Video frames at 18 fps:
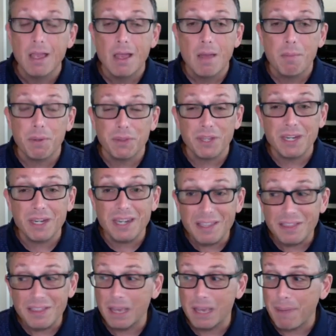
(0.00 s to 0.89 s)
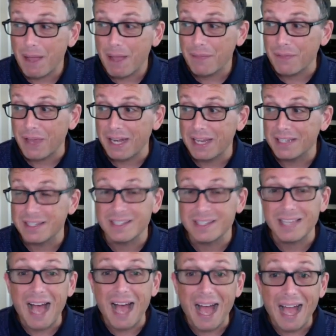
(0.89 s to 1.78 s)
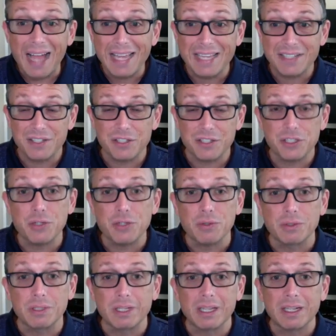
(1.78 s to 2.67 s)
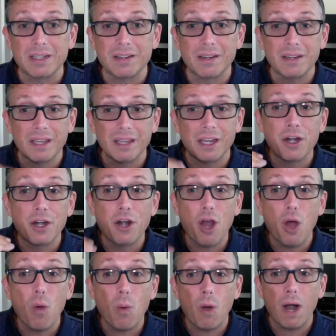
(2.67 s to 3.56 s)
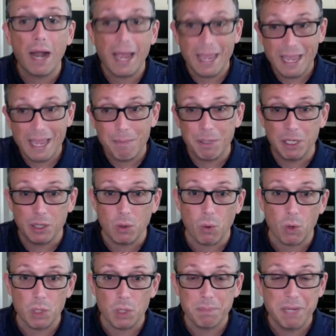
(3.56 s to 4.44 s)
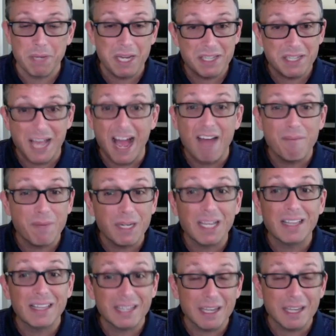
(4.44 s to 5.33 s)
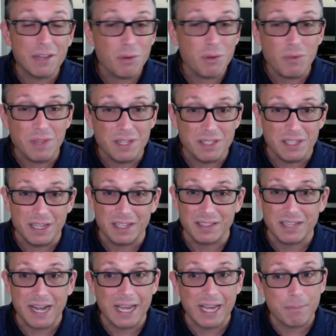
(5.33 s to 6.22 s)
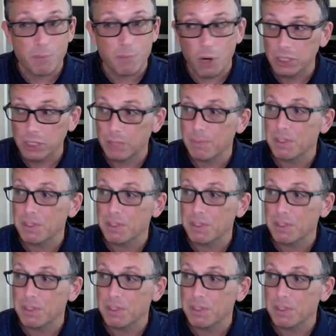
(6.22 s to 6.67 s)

But the neat thing about that is I, as a student, can know where I am in a course because I've been clicking through these things and I can mark them as